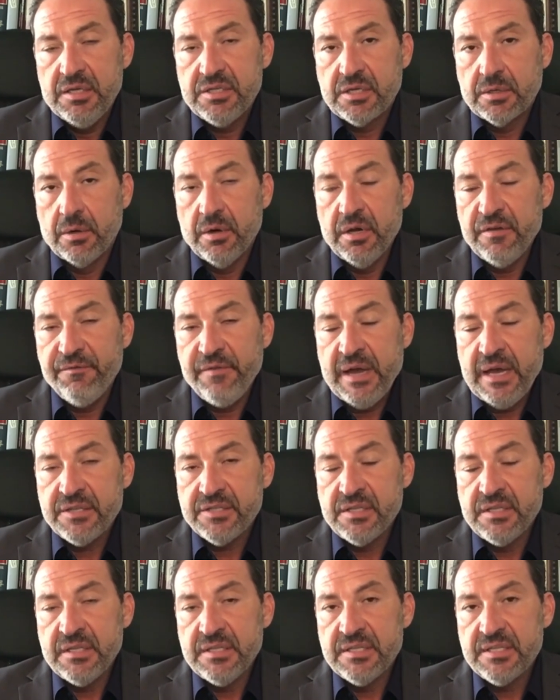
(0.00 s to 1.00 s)
is growing
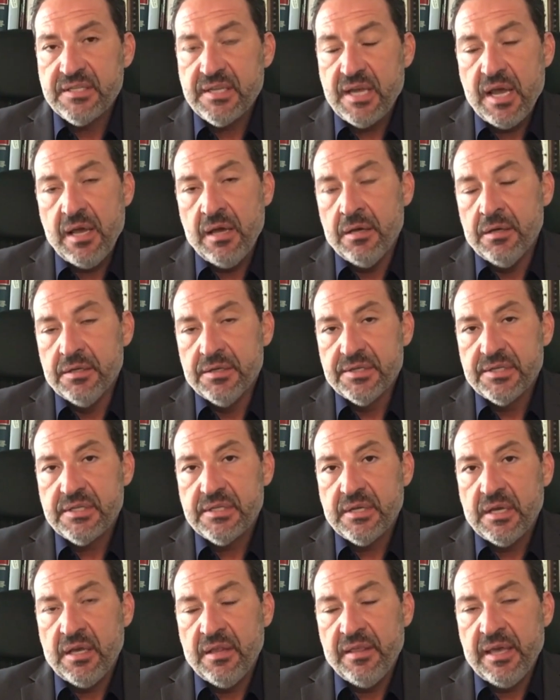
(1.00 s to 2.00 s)
faster than
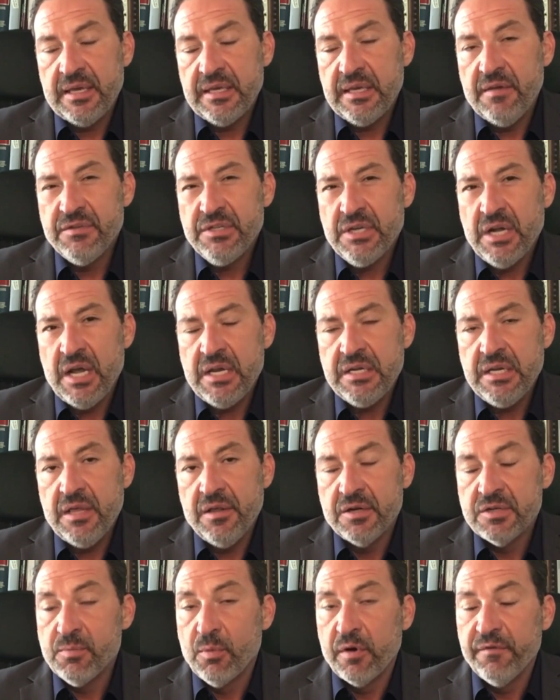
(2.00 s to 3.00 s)
sales, uh, that gives you an idea
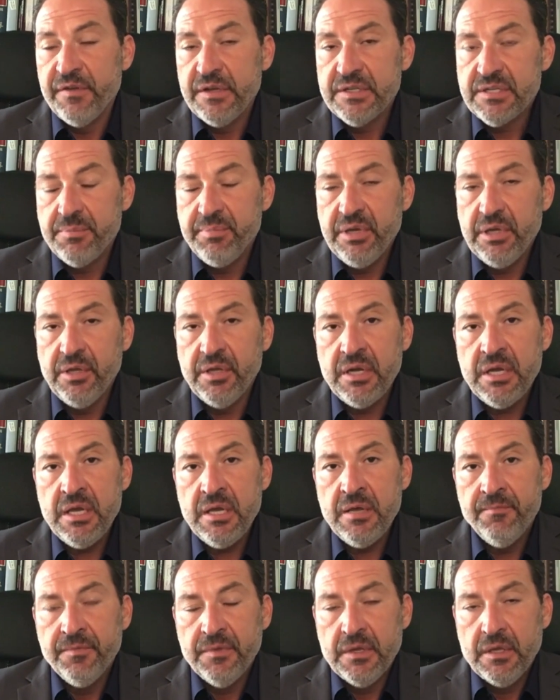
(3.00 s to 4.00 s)
there's more
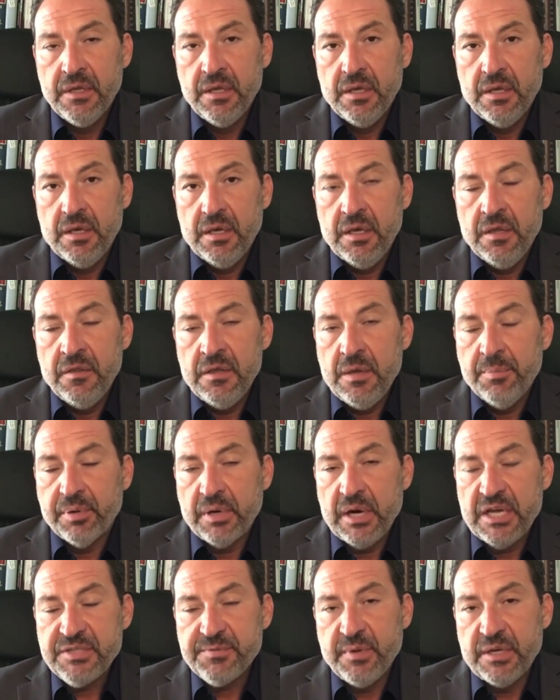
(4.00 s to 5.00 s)
visibility and the
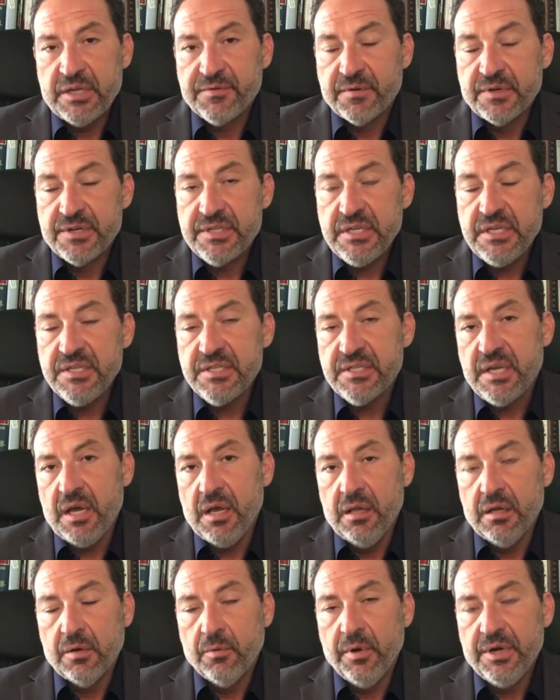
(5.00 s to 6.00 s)
prospects for
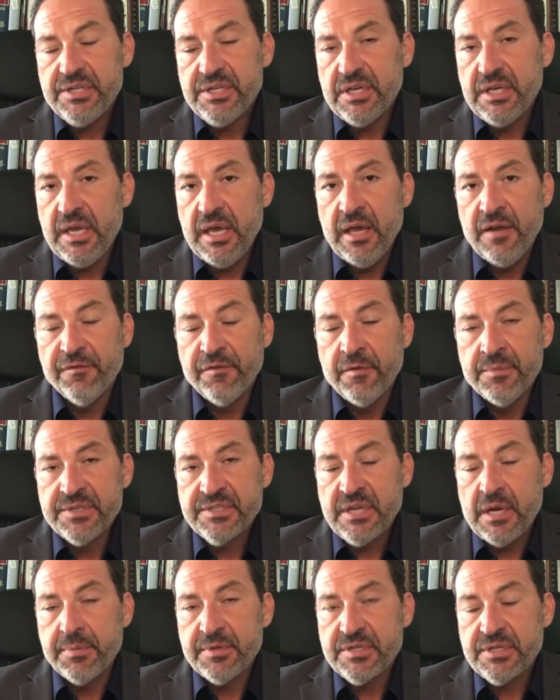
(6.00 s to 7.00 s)
Zscaler, which again, from a
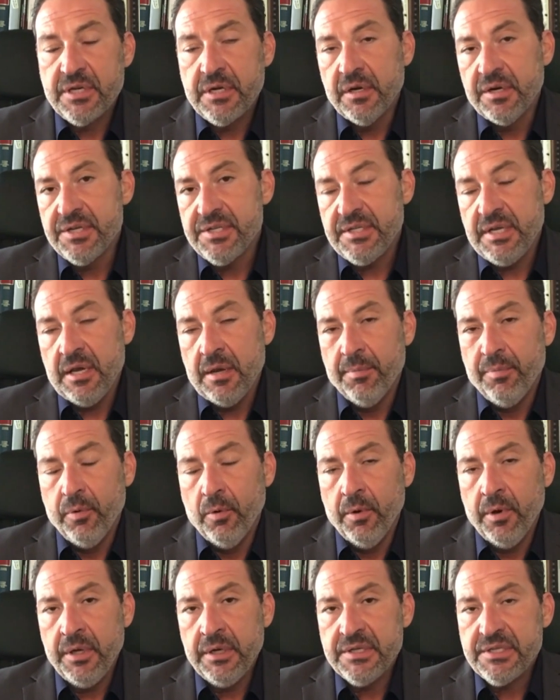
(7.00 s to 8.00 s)
cybersecurity
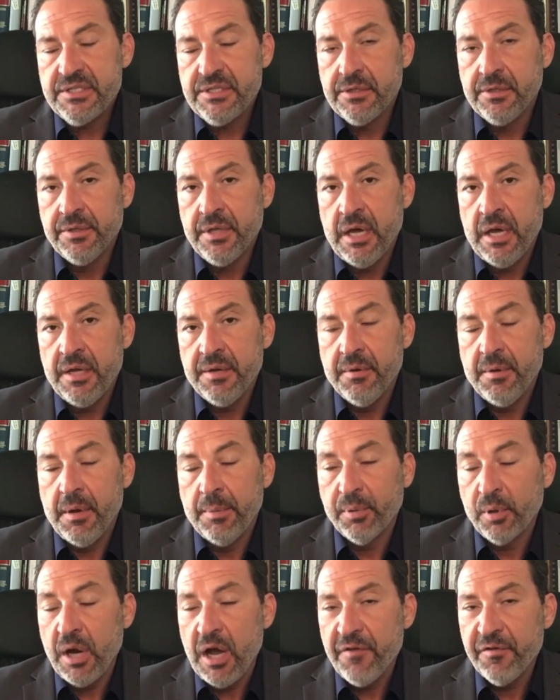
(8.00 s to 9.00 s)
standpoint, is still not
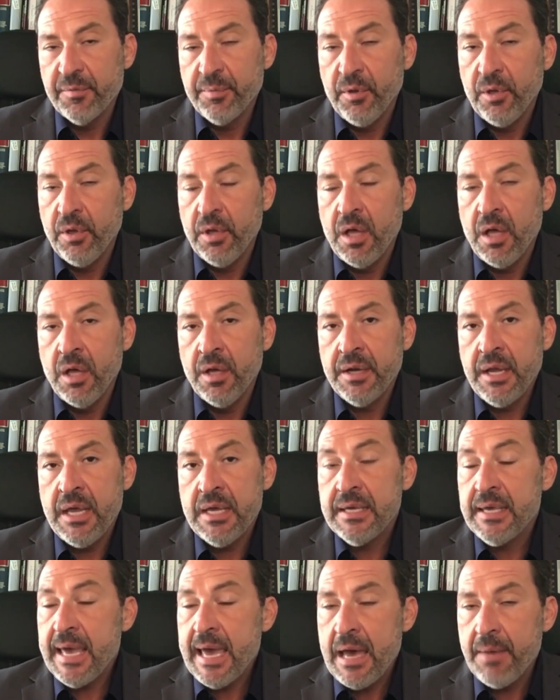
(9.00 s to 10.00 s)
profitable on
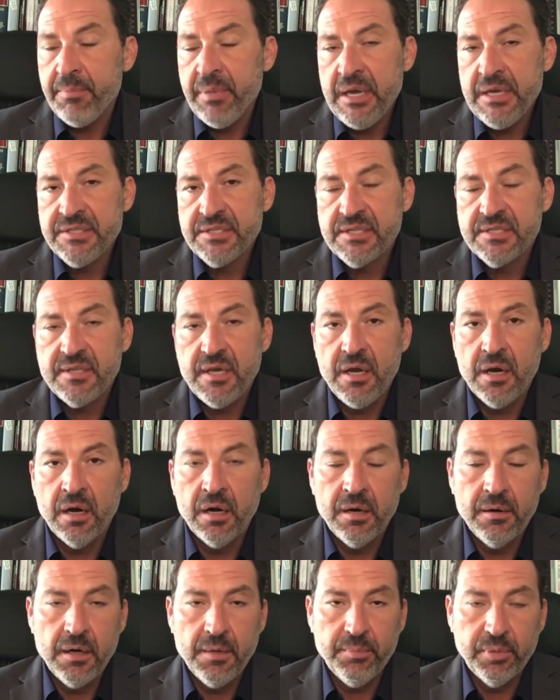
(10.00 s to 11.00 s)
a GAAP basis. They
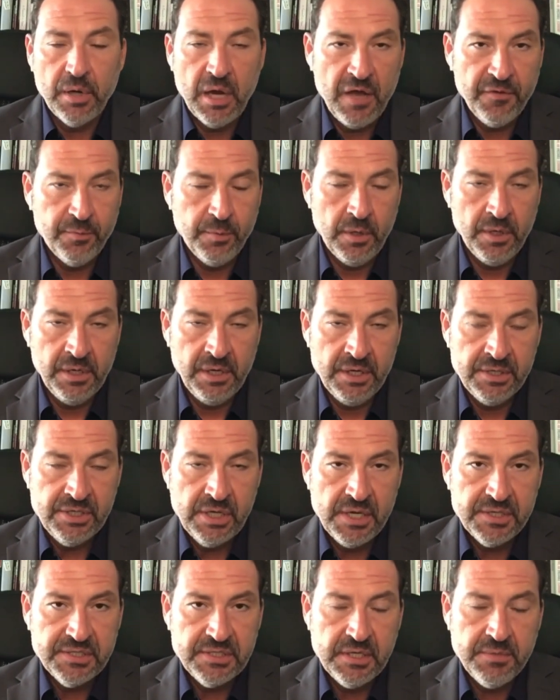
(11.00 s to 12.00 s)
are profitable on an
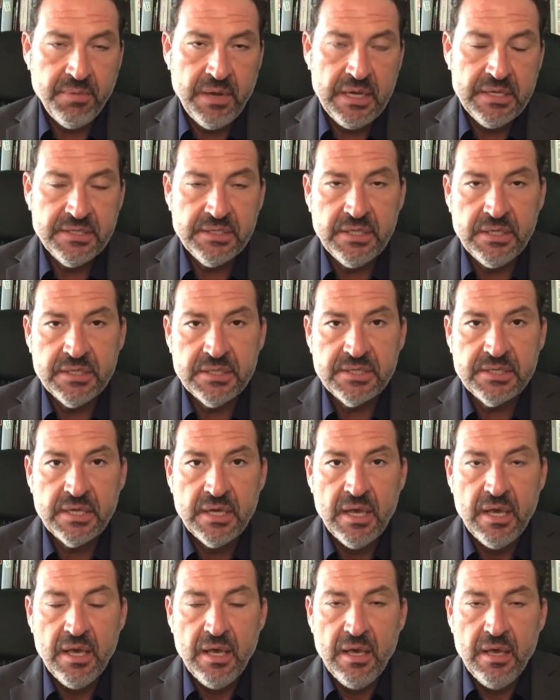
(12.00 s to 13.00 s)
adjusted basis,
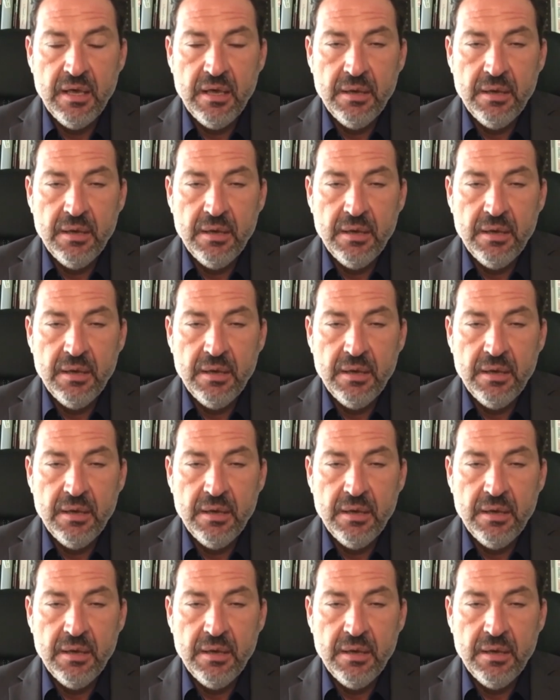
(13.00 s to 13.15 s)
